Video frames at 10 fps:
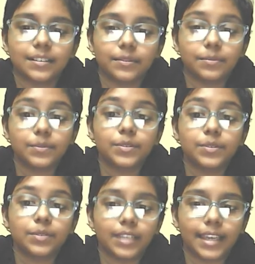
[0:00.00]
Truly
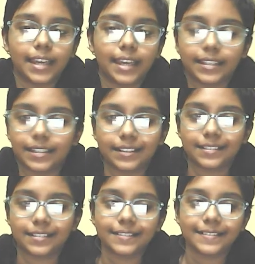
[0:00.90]
hanging.
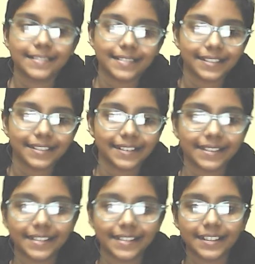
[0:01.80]

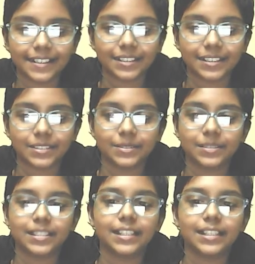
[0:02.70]
So till
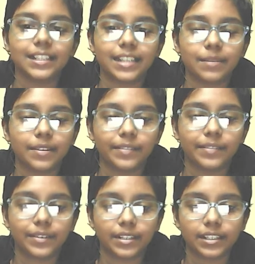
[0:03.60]
the time you have
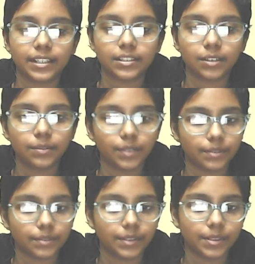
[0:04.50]
already thought what will
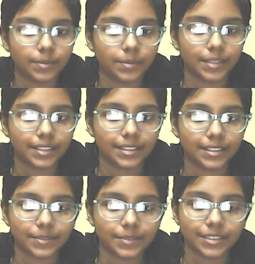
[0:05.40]
you play in this
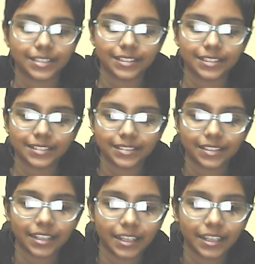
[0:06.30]
position.
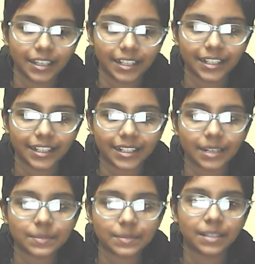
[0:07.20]
Here comes
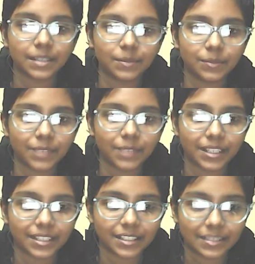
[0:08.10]
the move, that
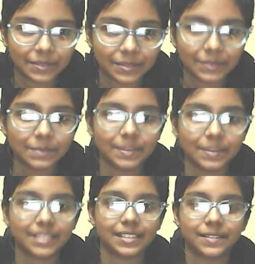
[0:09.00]
is rook
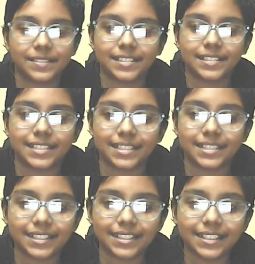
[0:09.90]
b7 check.
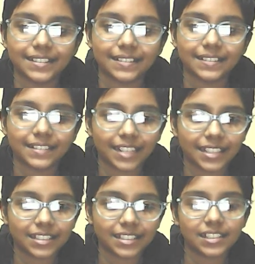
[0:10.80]

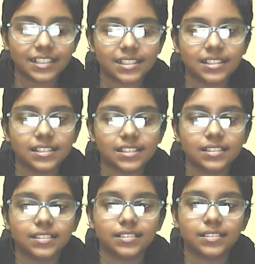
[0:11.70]
Congratulations to
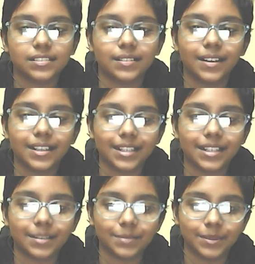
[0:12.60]
those who got the
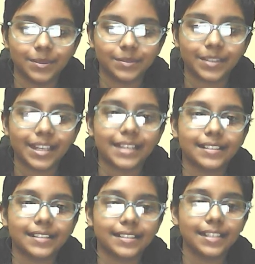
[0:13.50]
move.
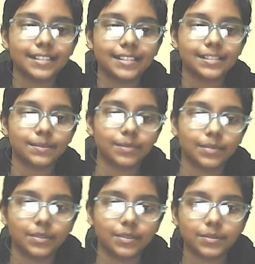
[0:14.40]
This
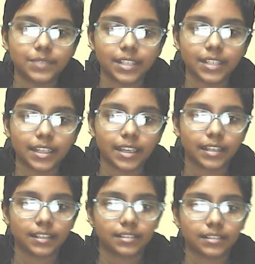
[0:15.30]
move
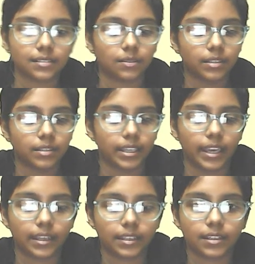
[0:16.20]
is
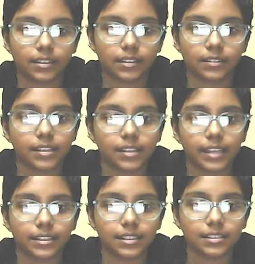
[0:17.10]
hanging, and
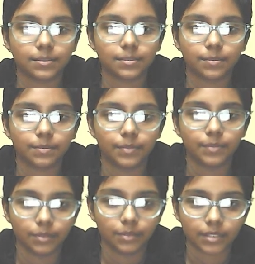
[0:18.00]
this
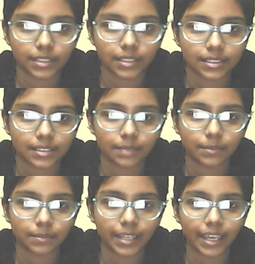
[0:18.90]
rook is simply
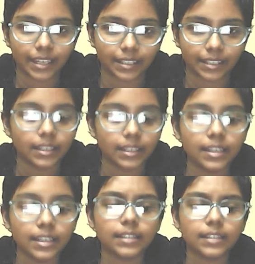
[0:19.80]
hanging.
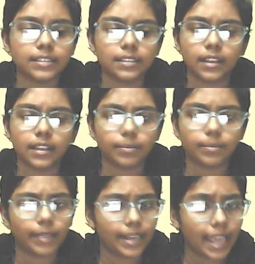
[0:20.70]

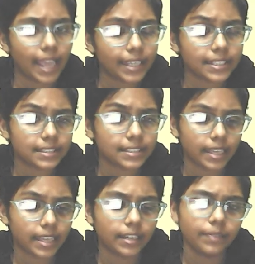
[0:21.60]
Black is
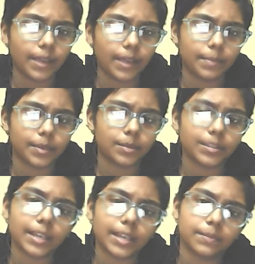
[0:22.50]
enough happy to
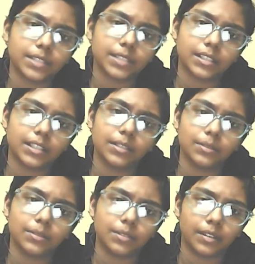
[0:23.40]
capture the rook
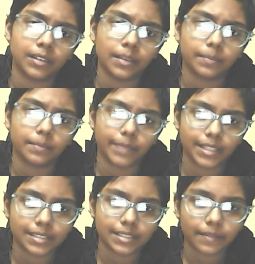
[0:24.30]
on
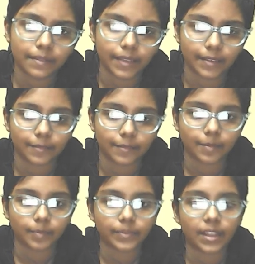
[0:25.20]
b7,
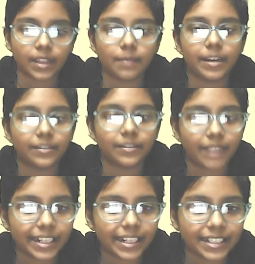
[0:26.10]
but white
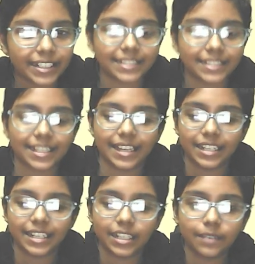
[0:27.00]
is
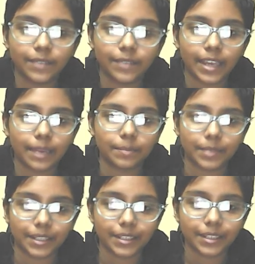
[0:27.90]
enough
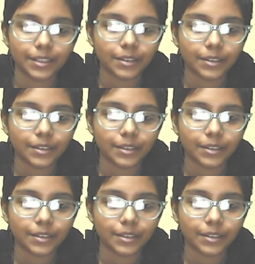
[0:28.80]
happy to